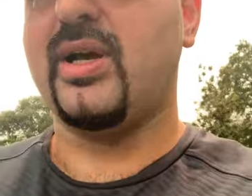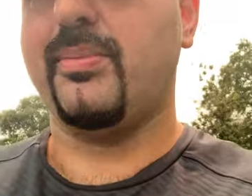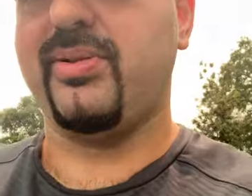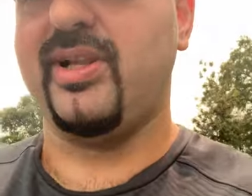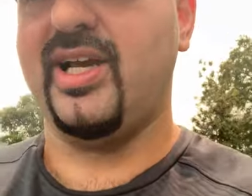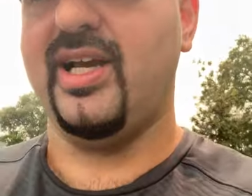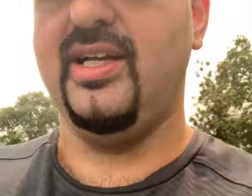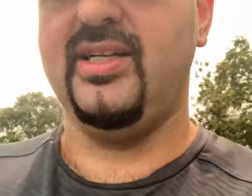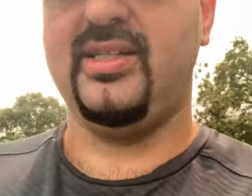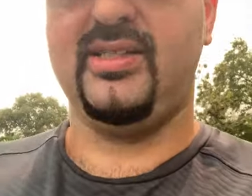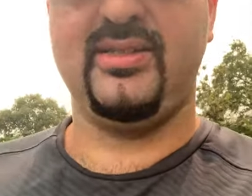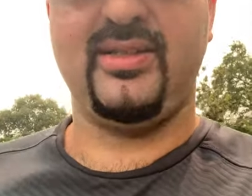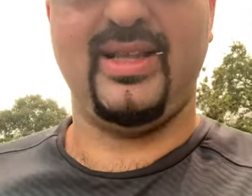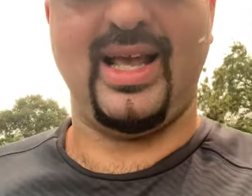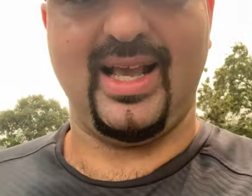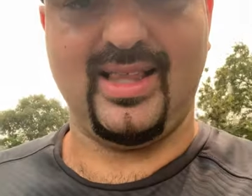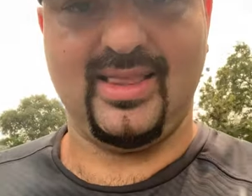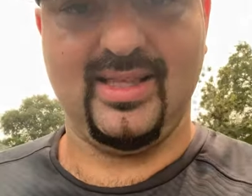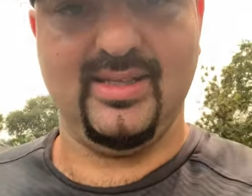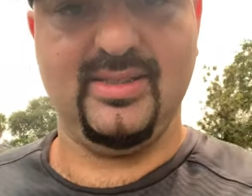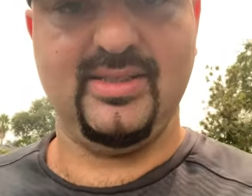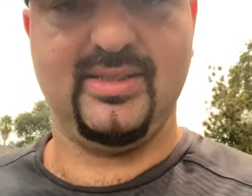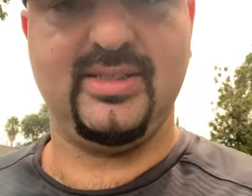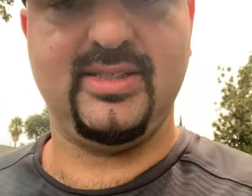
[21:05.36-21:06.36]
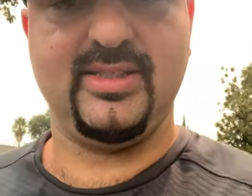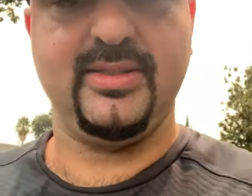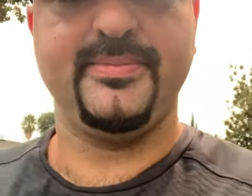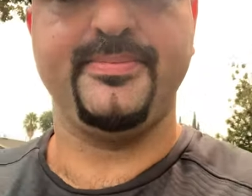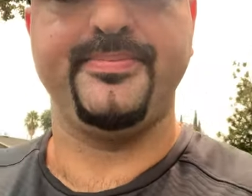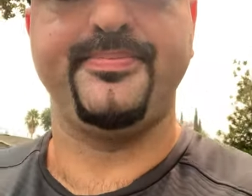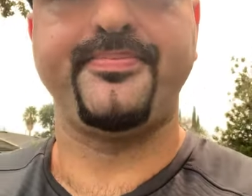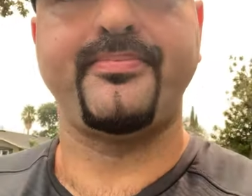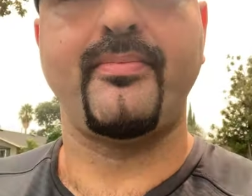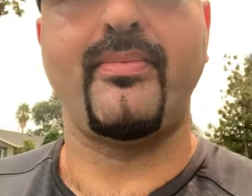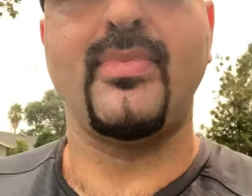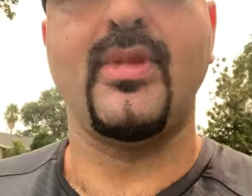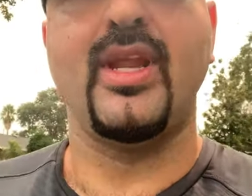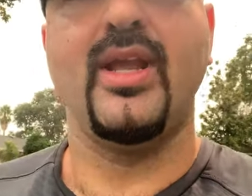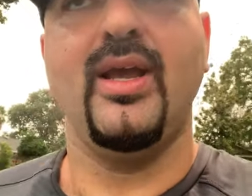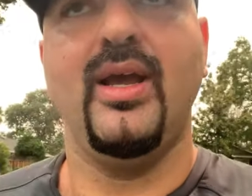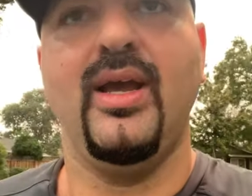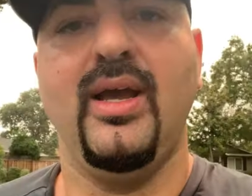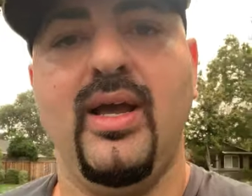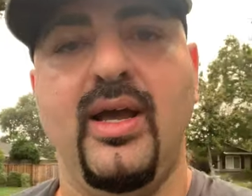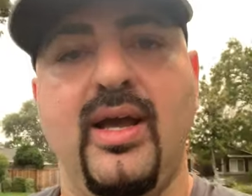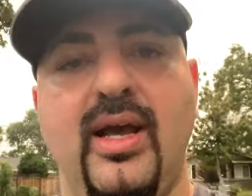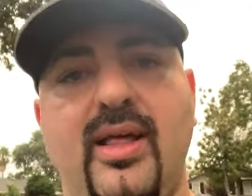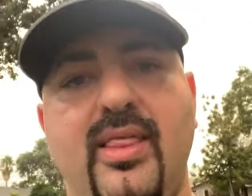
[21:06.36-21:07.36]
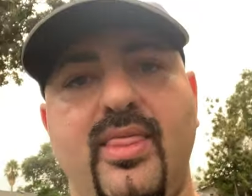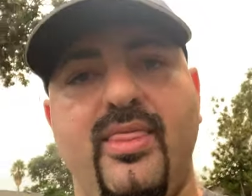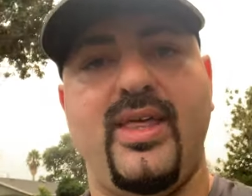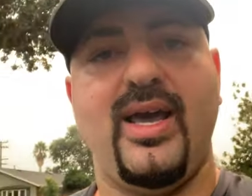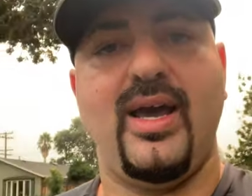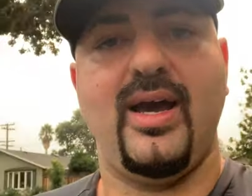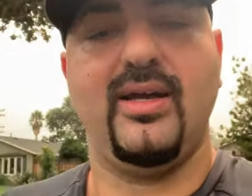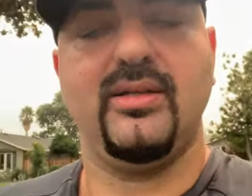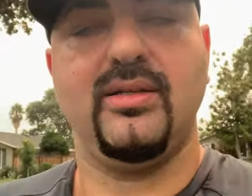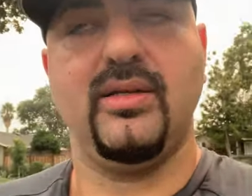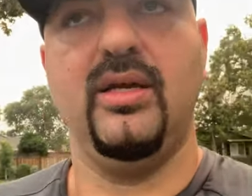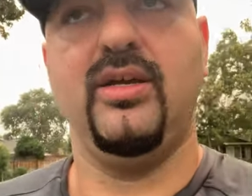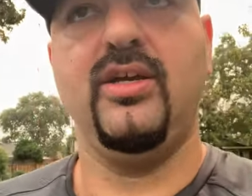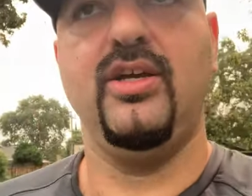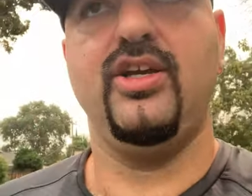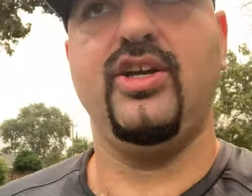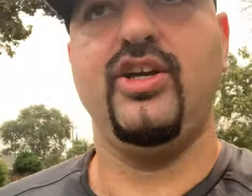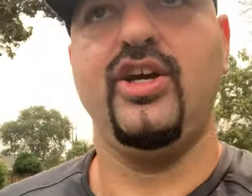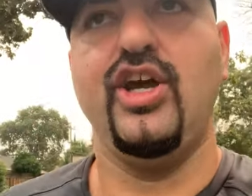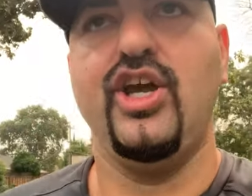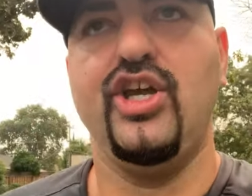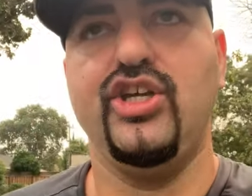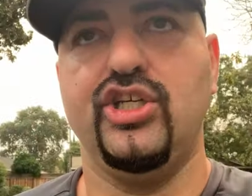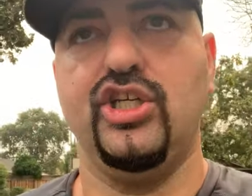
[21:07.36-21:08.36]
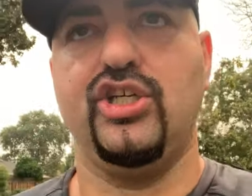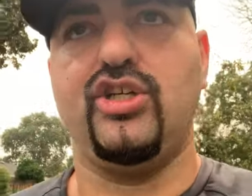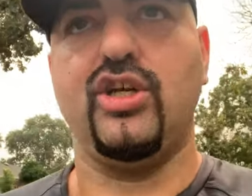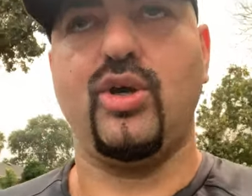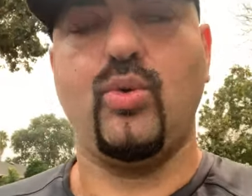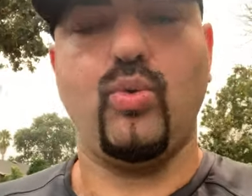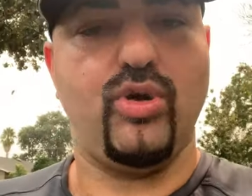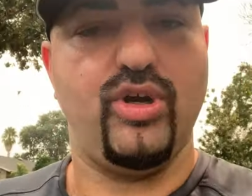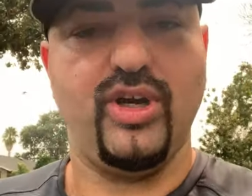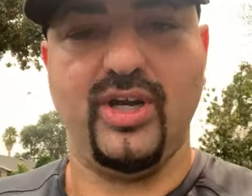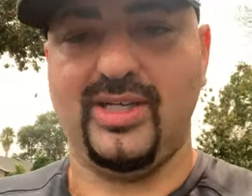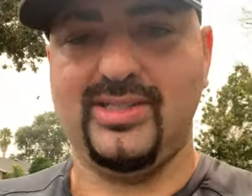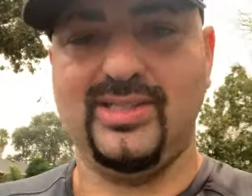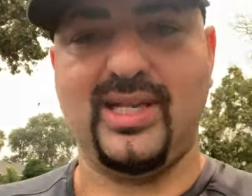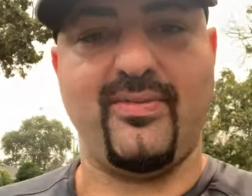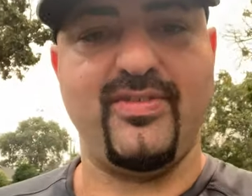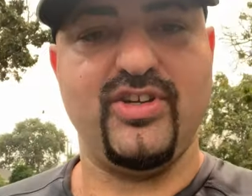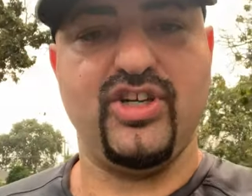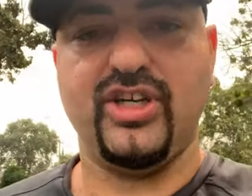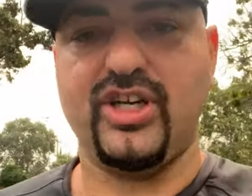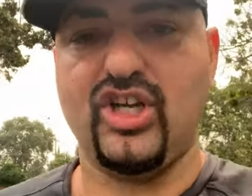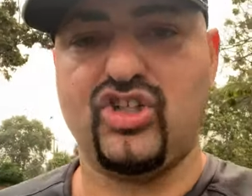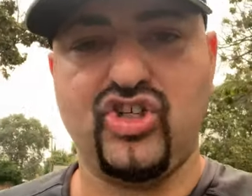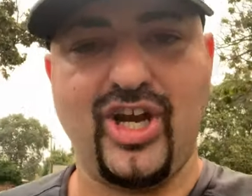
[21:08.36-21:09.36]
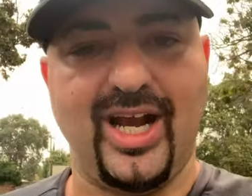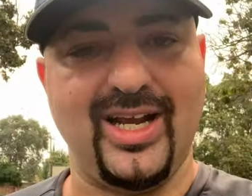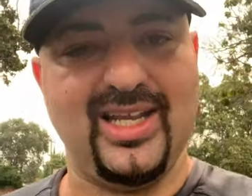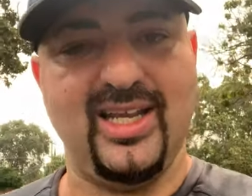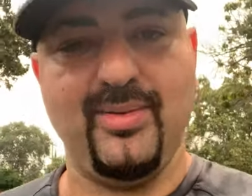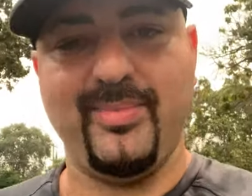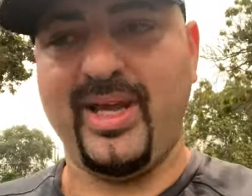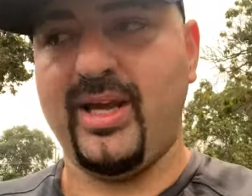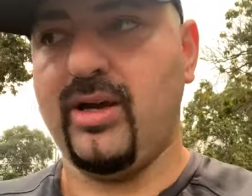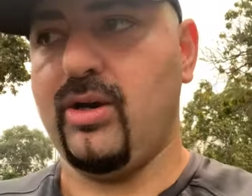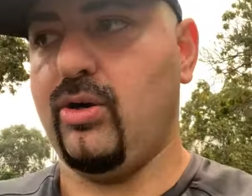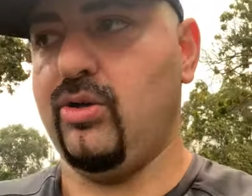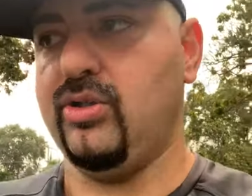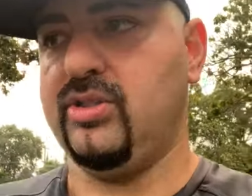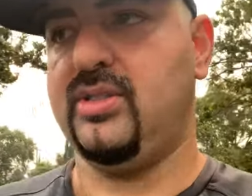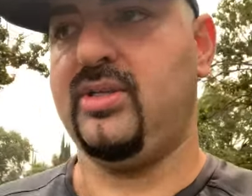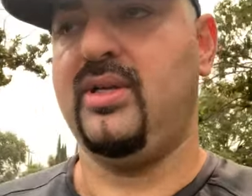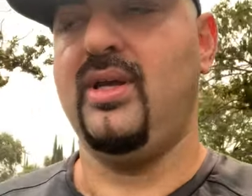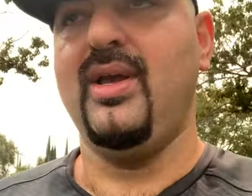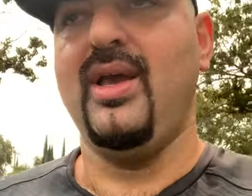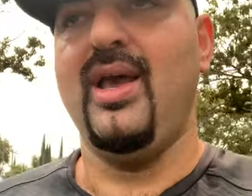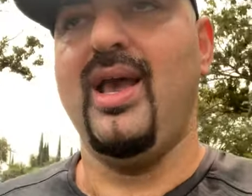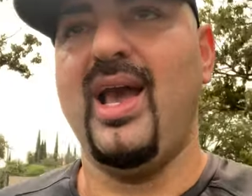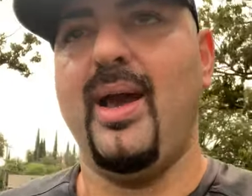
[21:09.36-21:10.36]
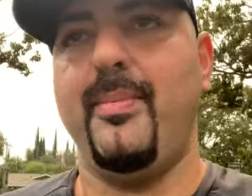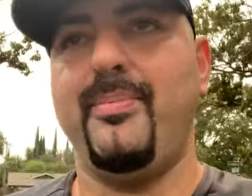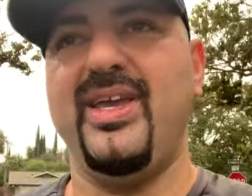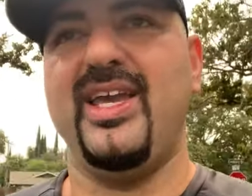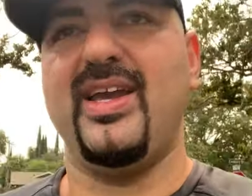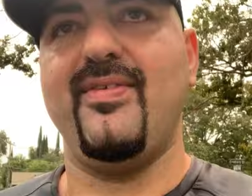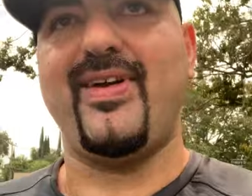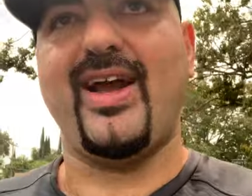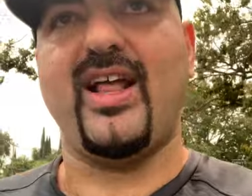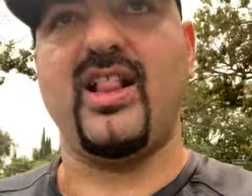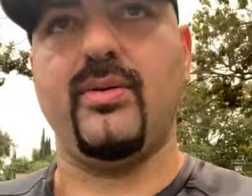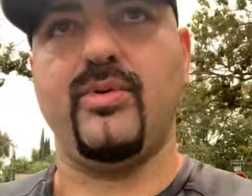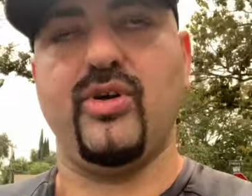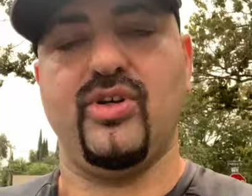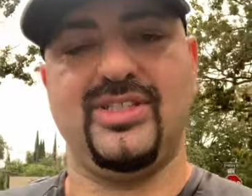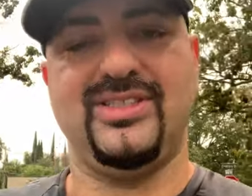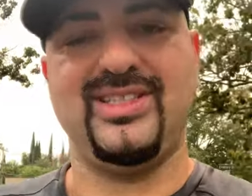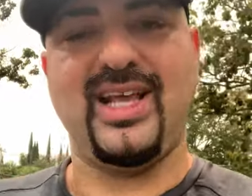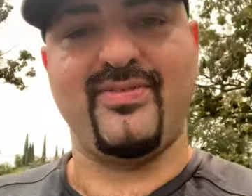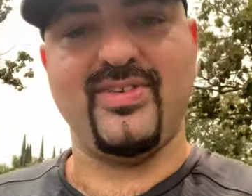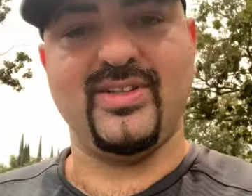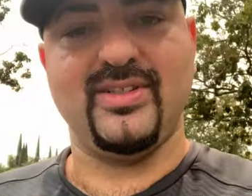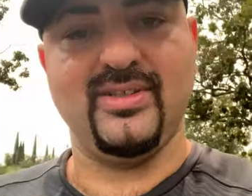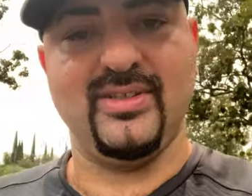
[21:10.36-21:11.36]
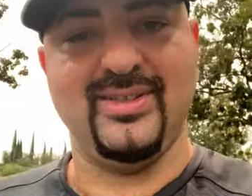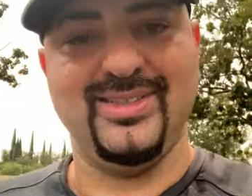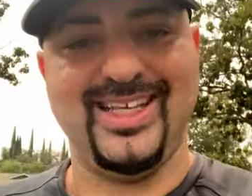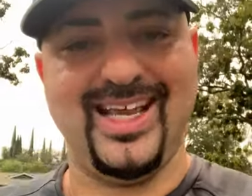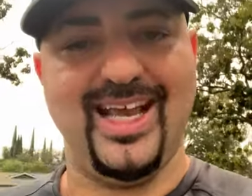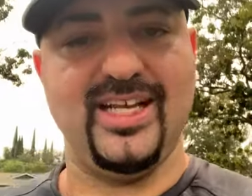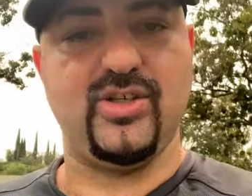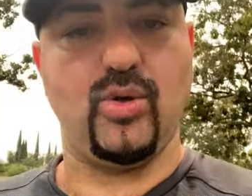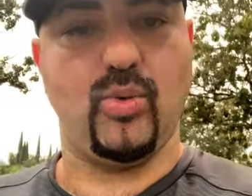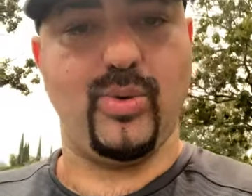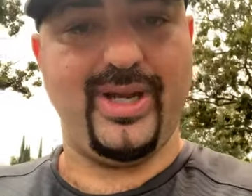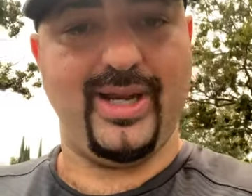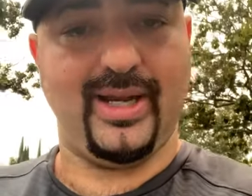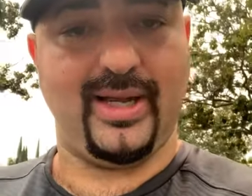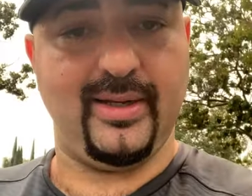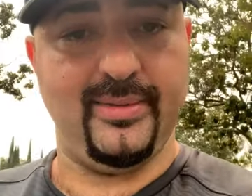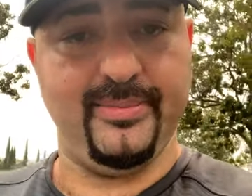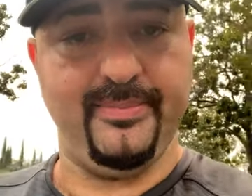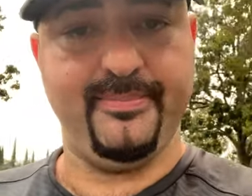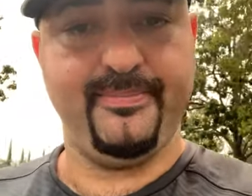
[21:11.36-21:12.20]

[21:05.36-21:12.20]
in a place like this, that you're going to work seven, you're going to check emails and be available seven days a week.